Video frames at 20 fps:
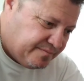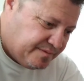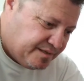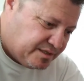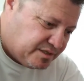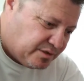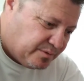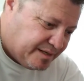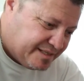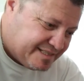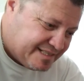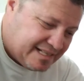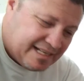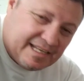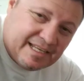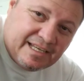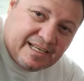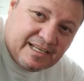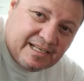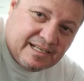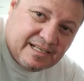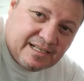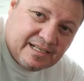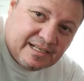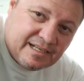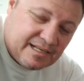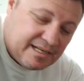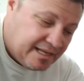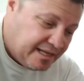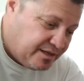It's always clean.
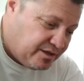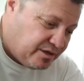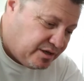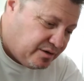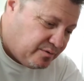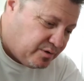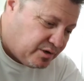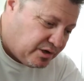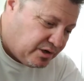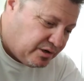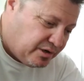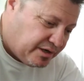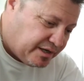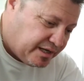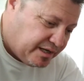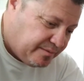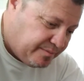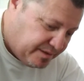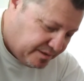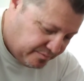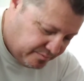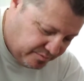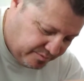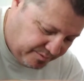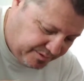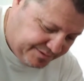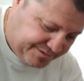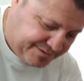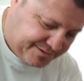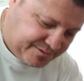And you know what I like about
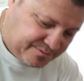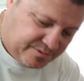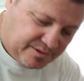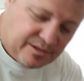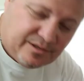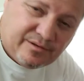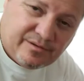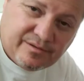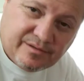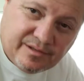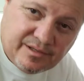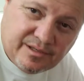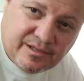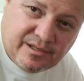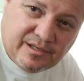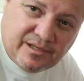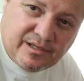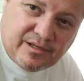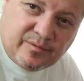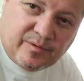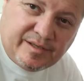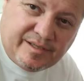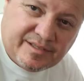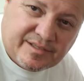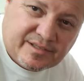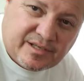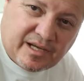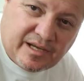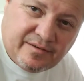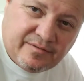Woolworths as well? When
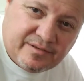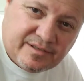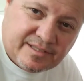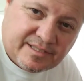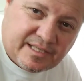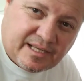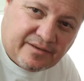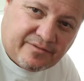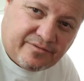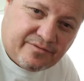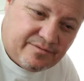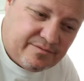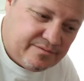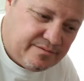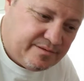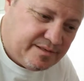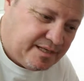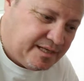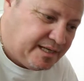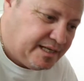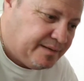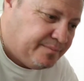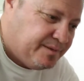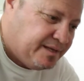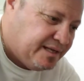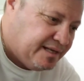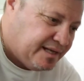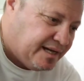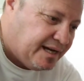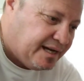this COVID stuff
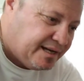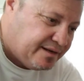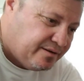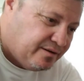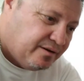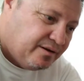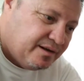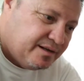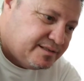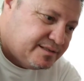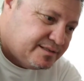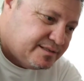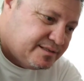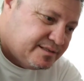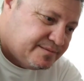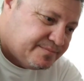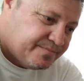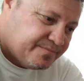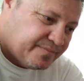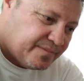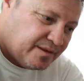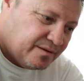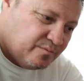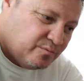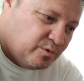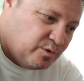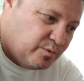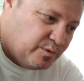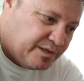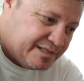hit hard, guys,
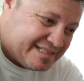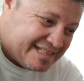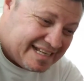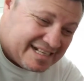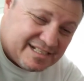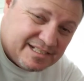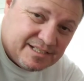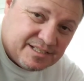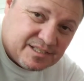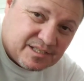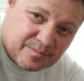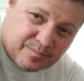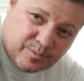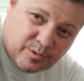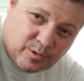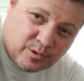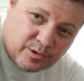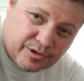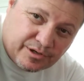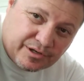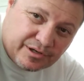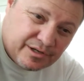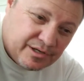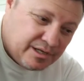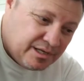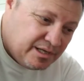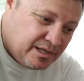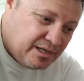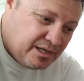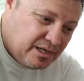Woolworths actually supported
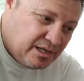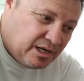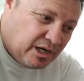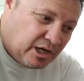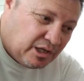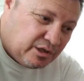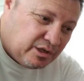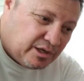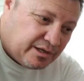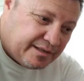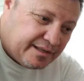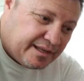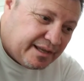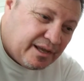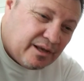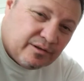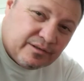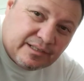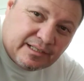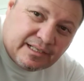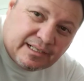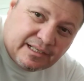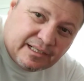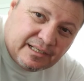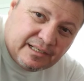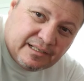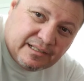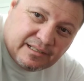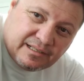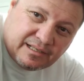a lot of the elderly
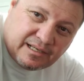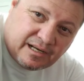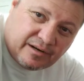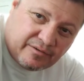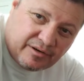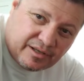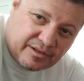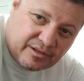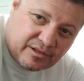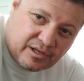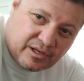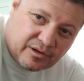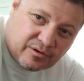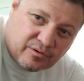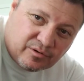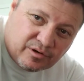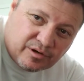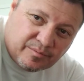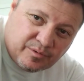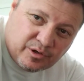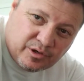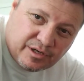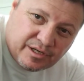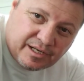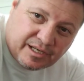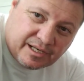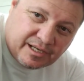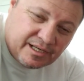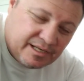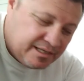around the local
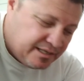community.